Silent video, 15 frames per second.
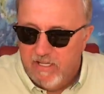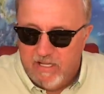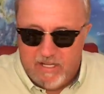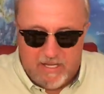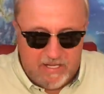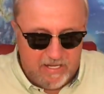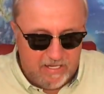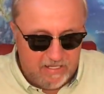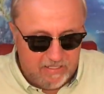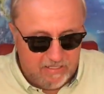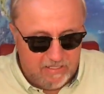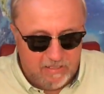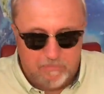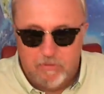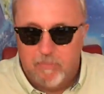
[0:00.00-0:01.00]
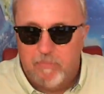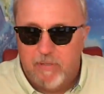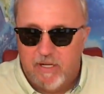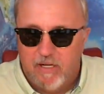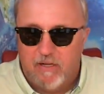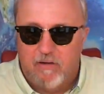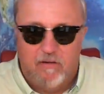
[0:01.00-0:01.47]
and
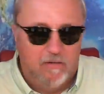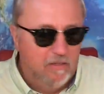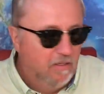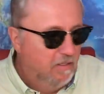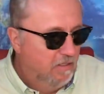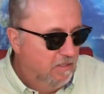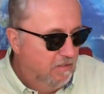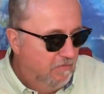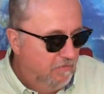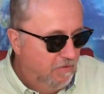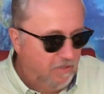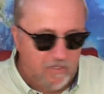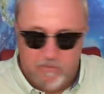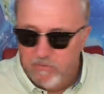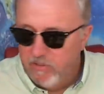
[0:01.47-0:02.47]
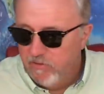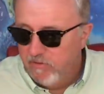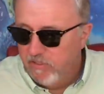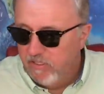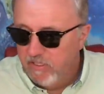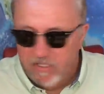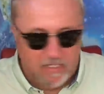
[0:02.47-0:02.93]
prepare for
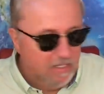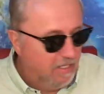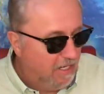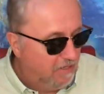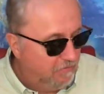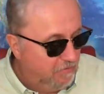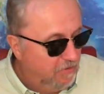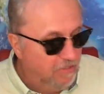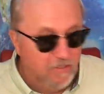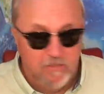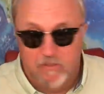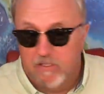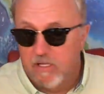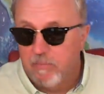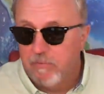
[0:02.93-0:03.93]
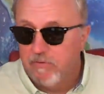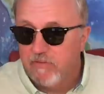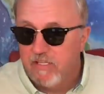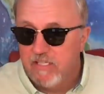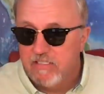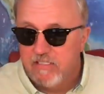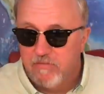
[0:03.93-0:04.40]
communion. I'd like for you to do a couple of
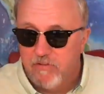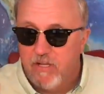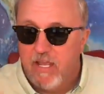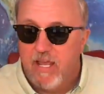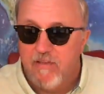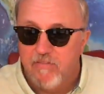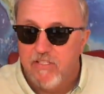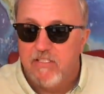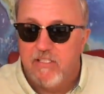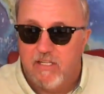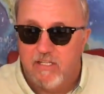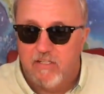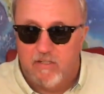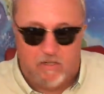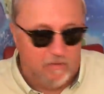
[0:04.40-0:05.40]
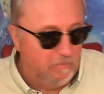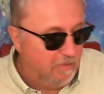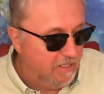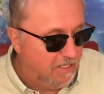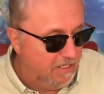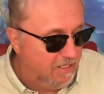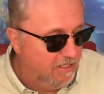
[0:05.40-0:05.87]
things if you haven't done it
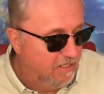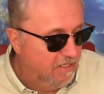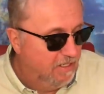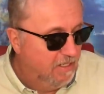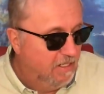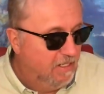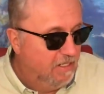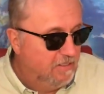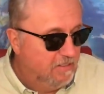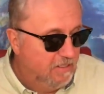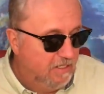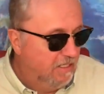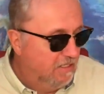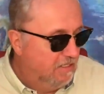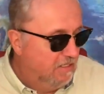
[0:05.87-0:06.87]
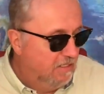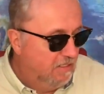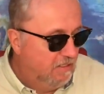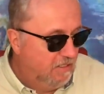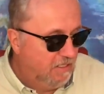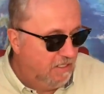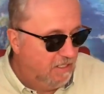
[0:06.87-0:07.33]
already to get
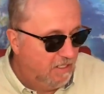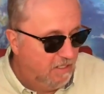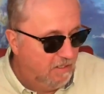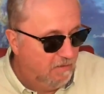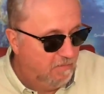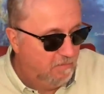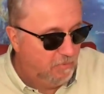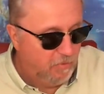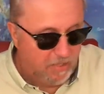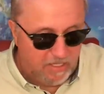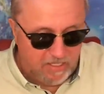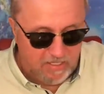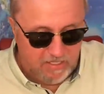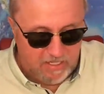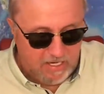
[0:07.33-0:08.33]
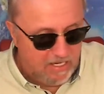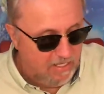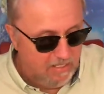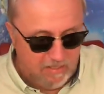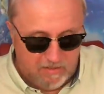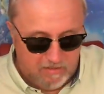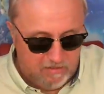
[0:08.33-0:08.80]
the bread
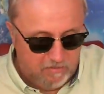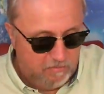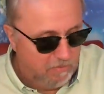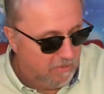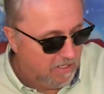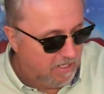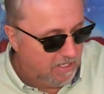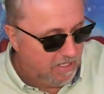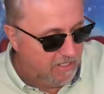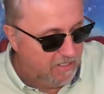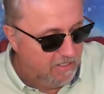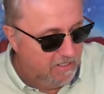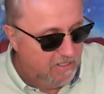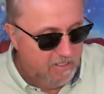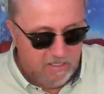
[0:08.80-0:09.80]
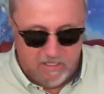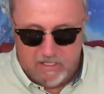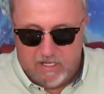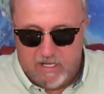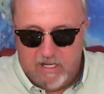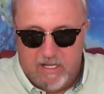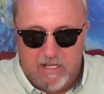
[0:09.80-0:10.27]
and the wine.
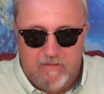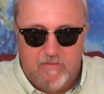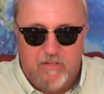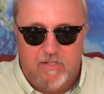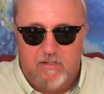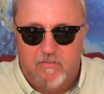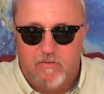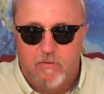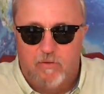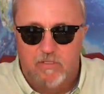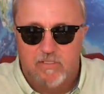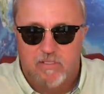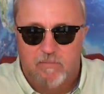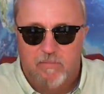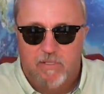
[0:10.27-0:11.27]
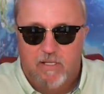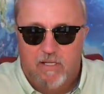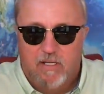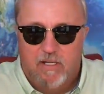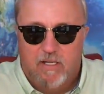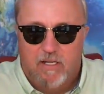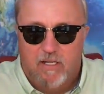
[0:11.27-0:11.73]
I have here, of course, some
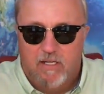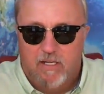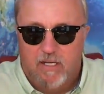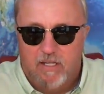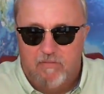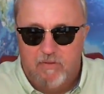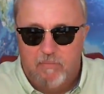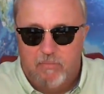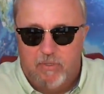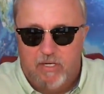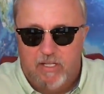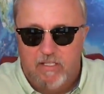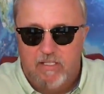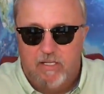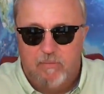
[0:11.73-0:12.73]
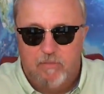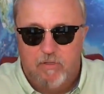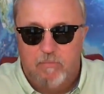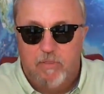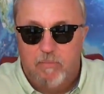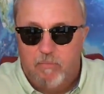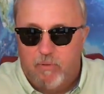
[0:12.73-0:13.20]
unleavened bread that I'm going to
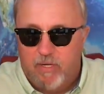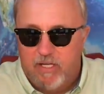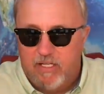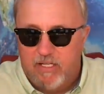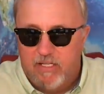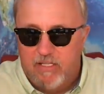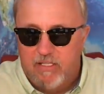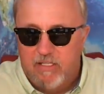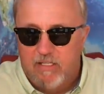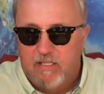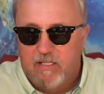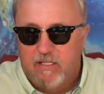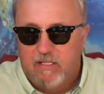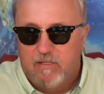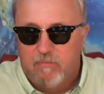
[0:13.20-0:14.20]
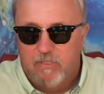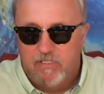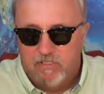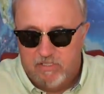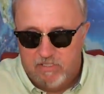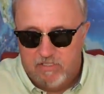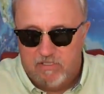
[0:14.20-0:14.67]
be breaking, which
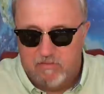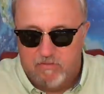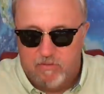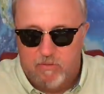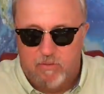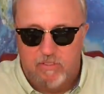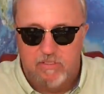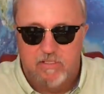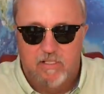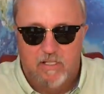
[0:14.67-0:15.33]
is, of course,